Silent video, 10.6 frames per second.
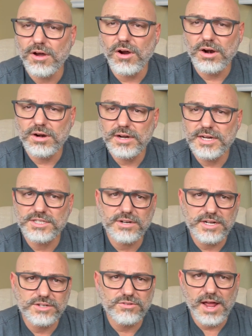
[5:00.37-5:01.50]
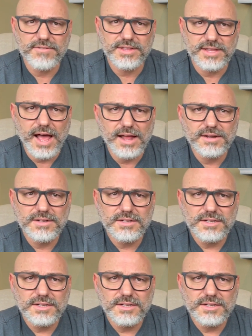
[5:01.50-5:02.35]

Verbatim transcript: are. and he's trying to drive at that.